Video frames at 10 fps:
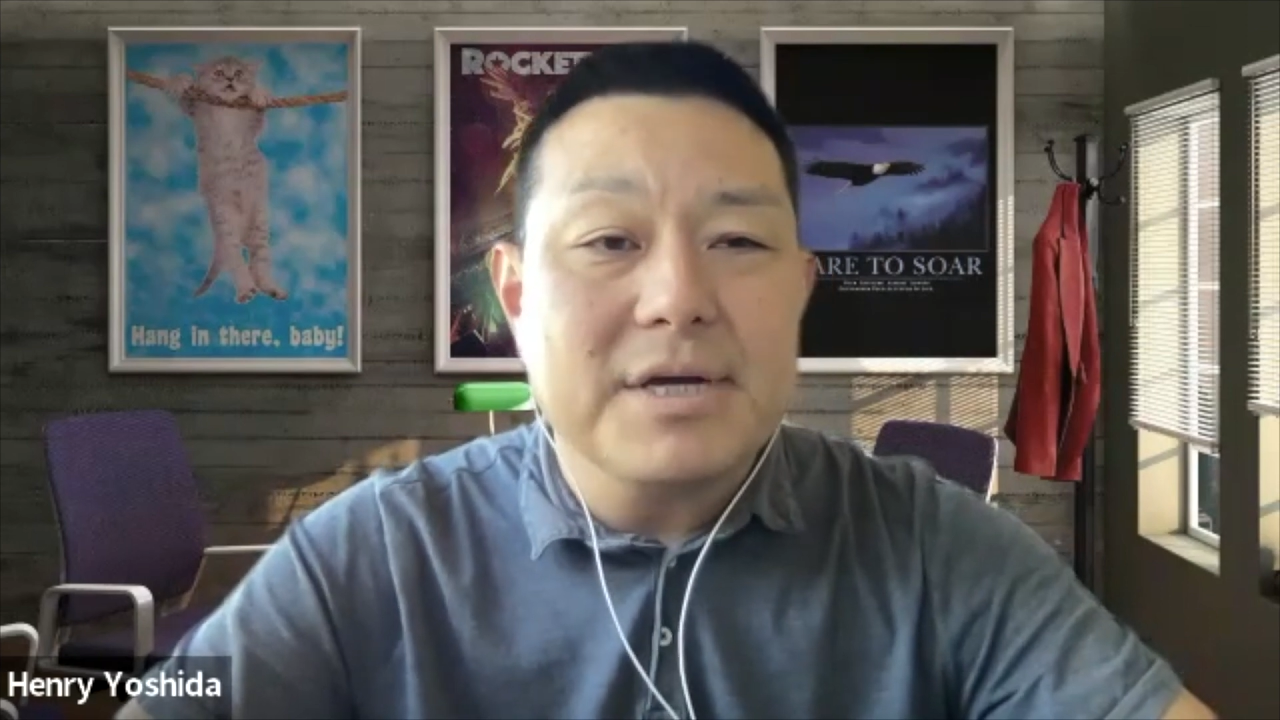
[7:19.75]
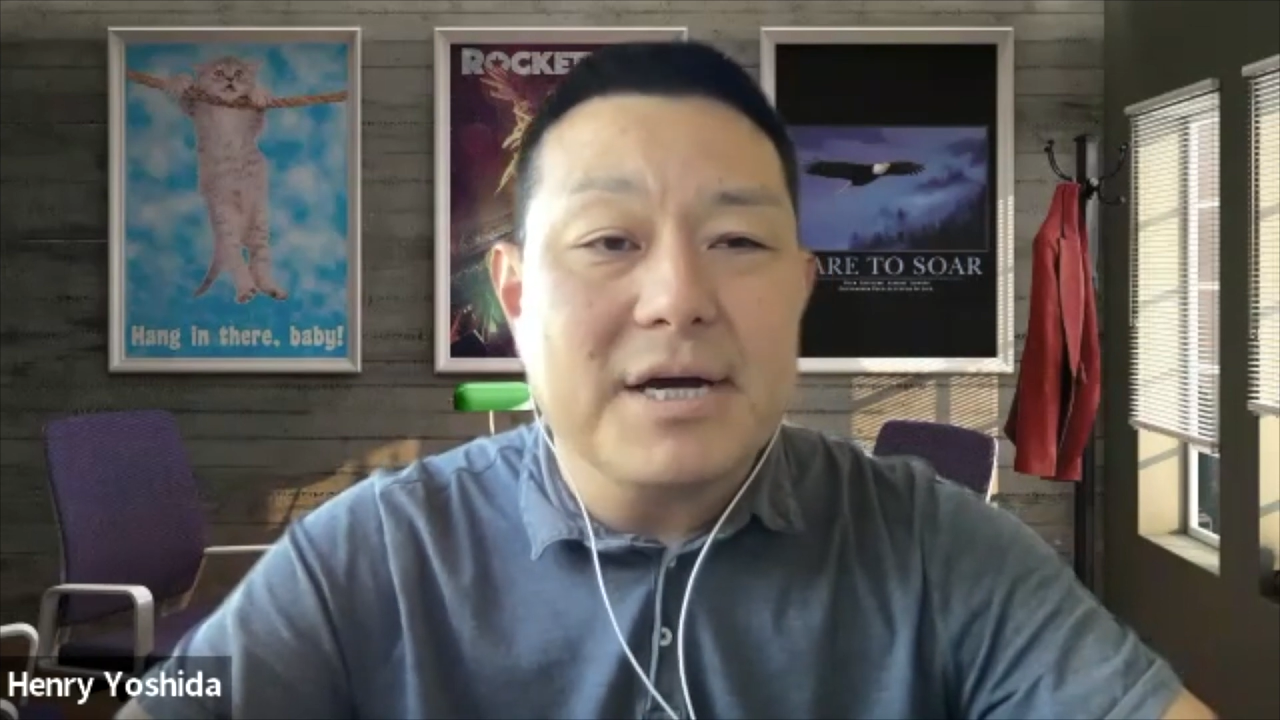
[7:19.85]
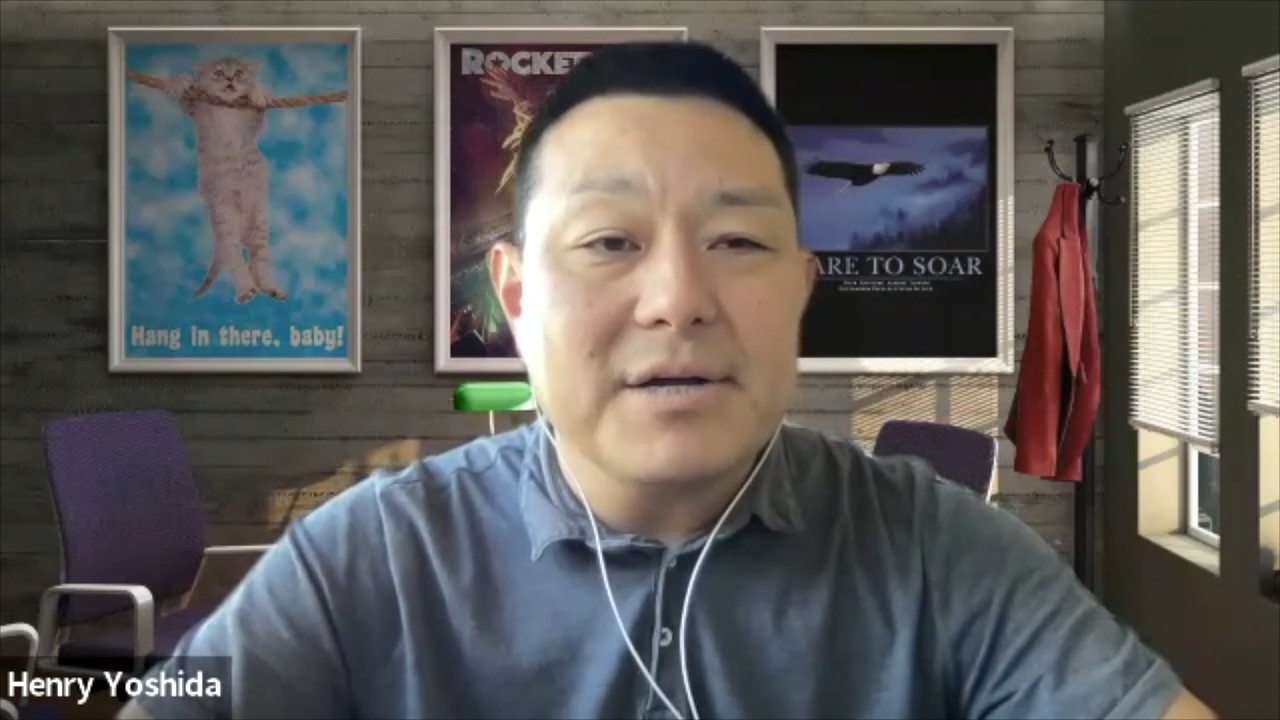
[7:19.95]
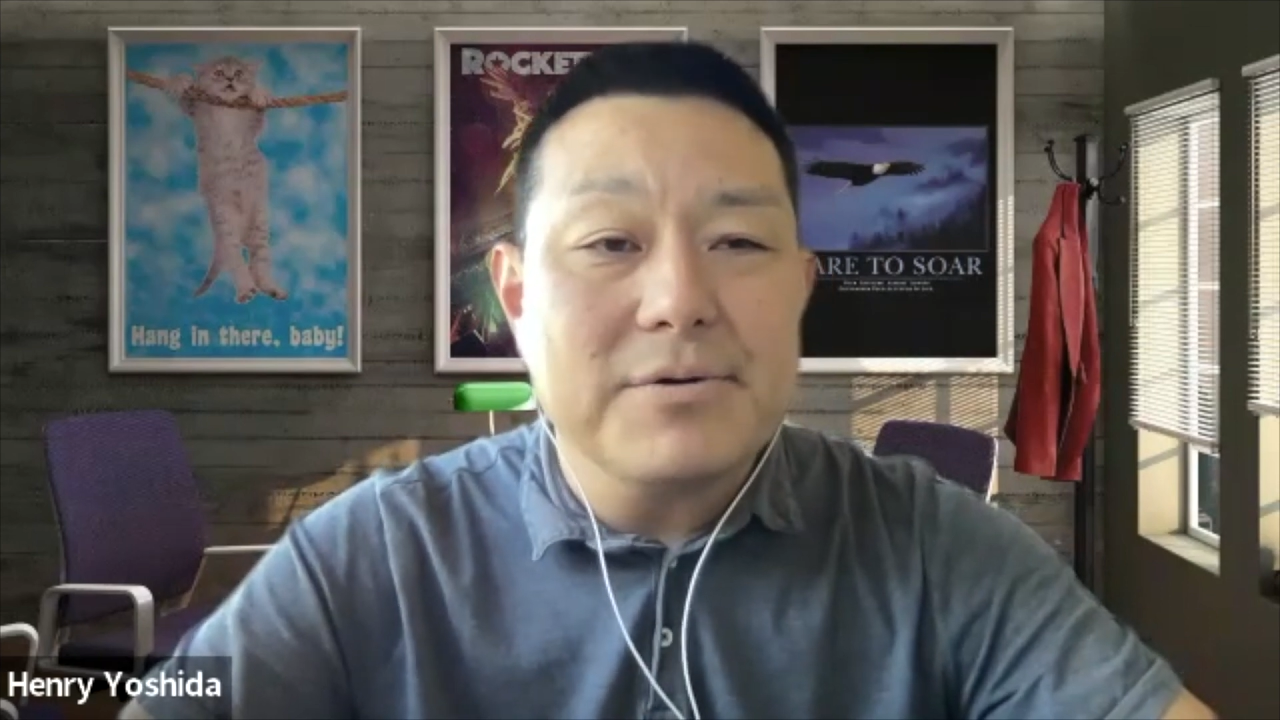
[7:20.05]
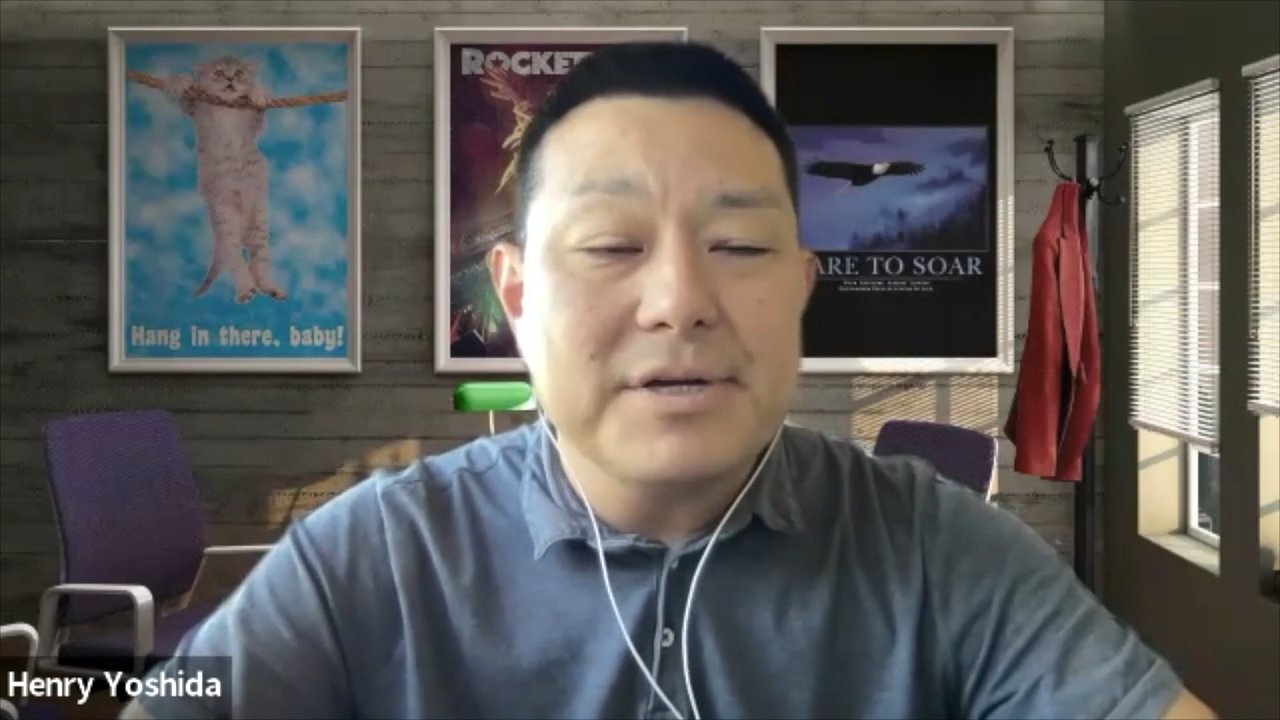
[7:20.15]

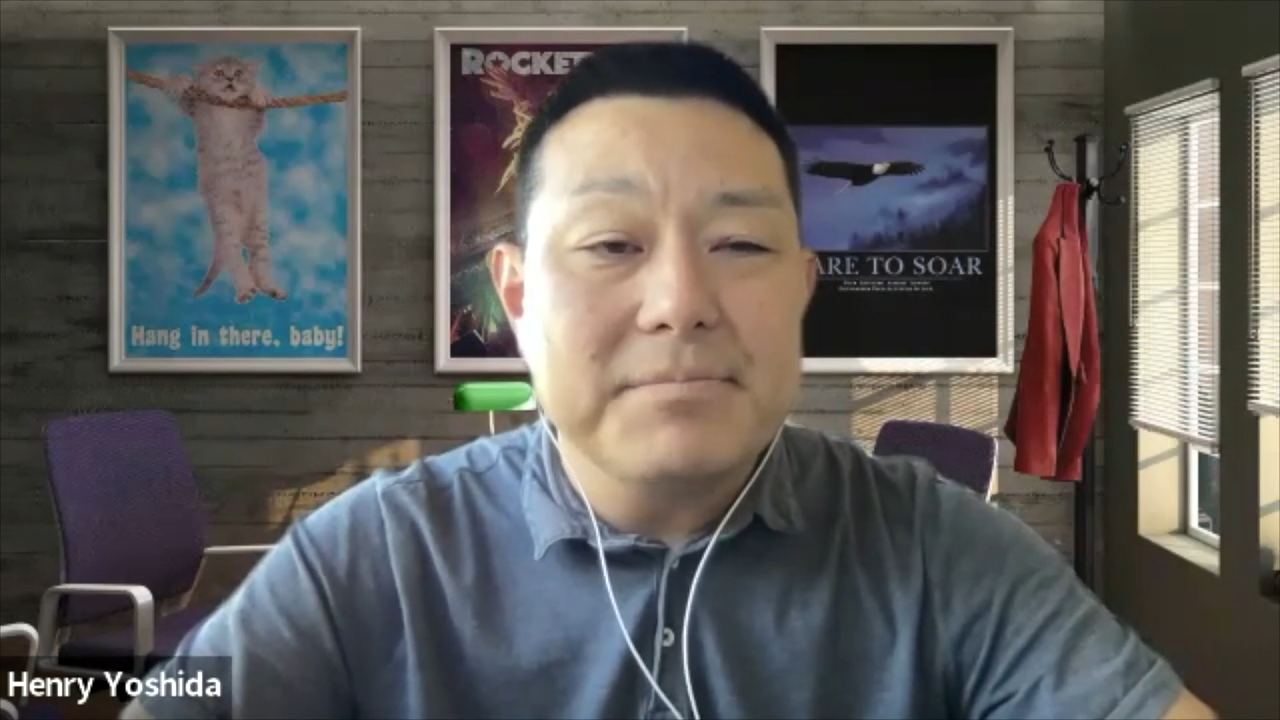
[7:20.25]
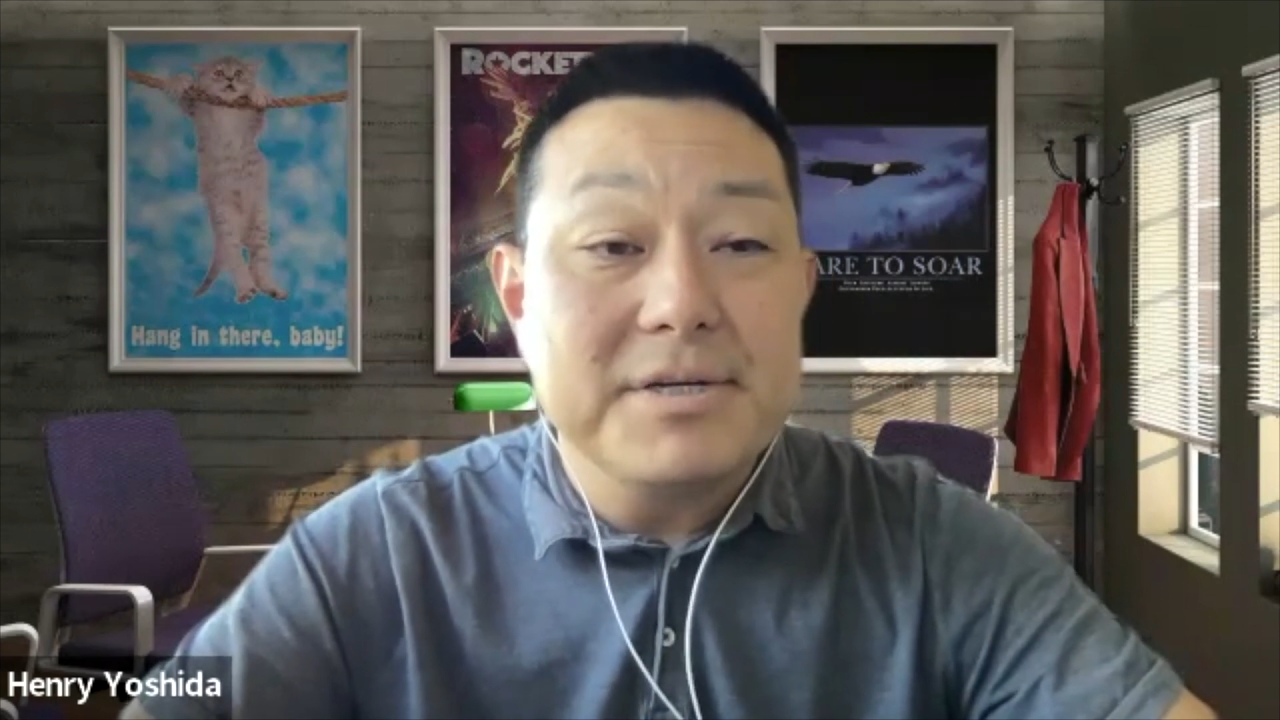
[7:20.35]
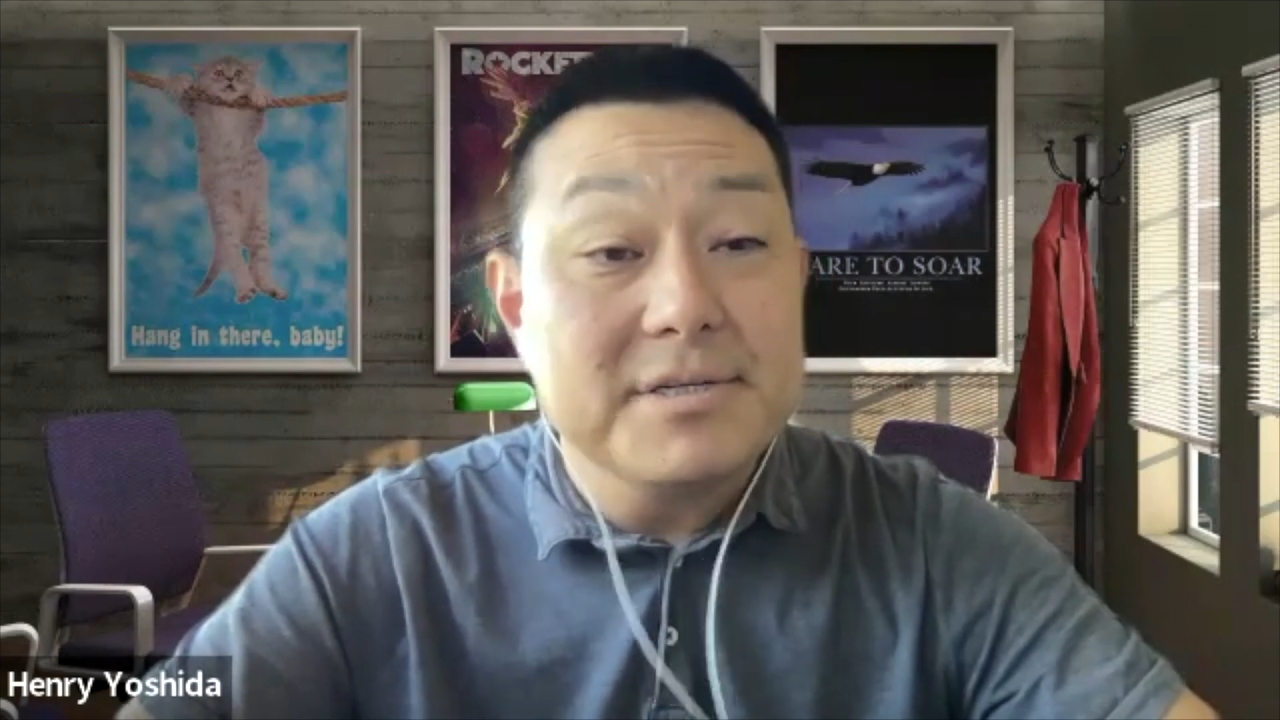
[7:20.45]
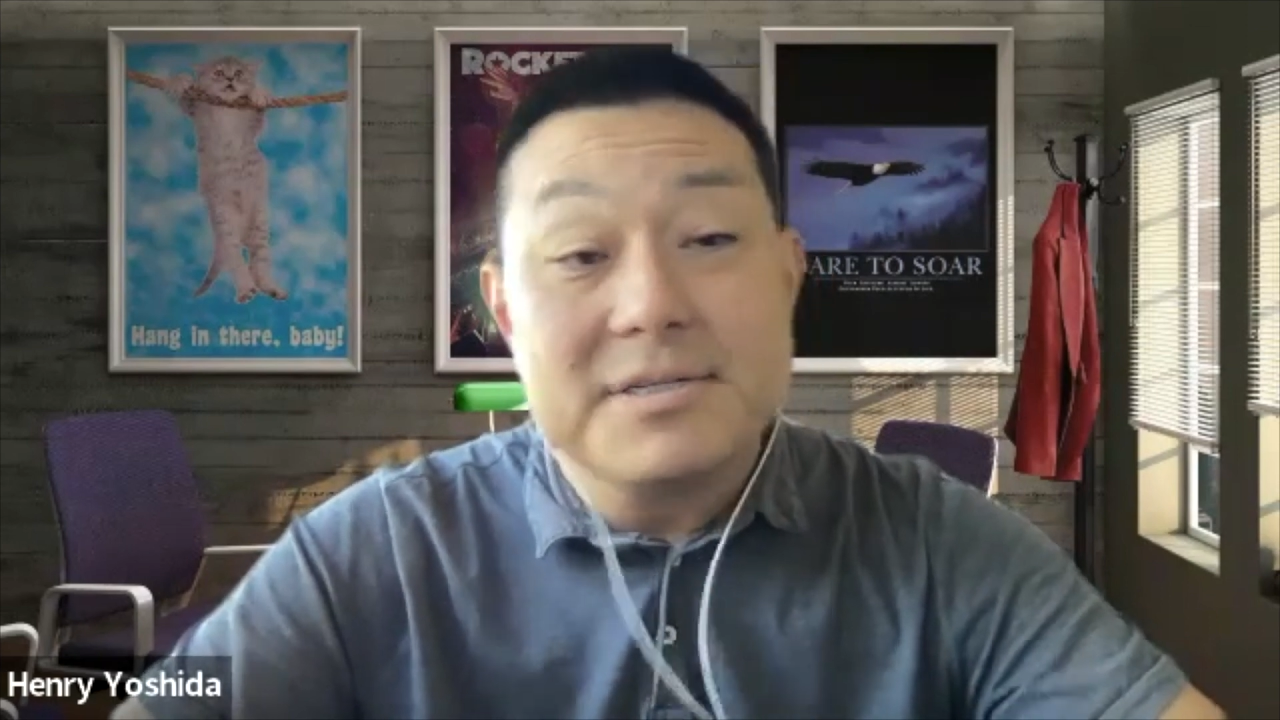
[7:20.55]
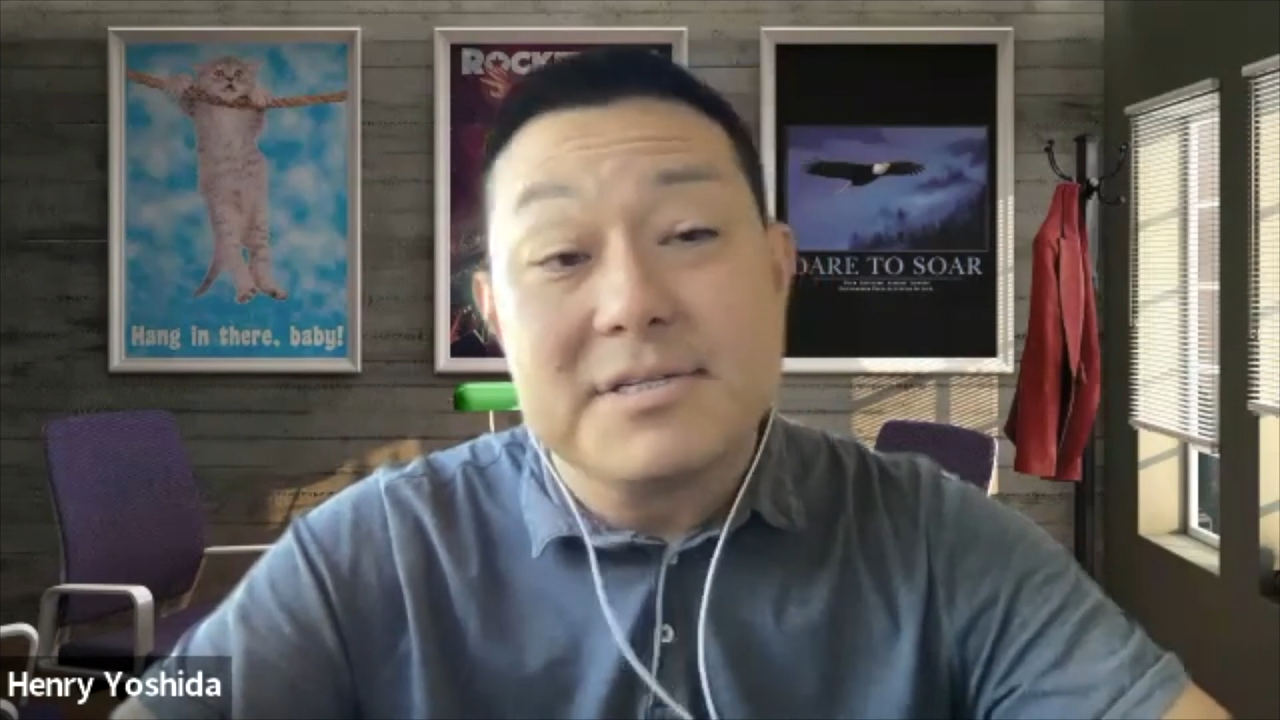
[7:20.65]
IRA because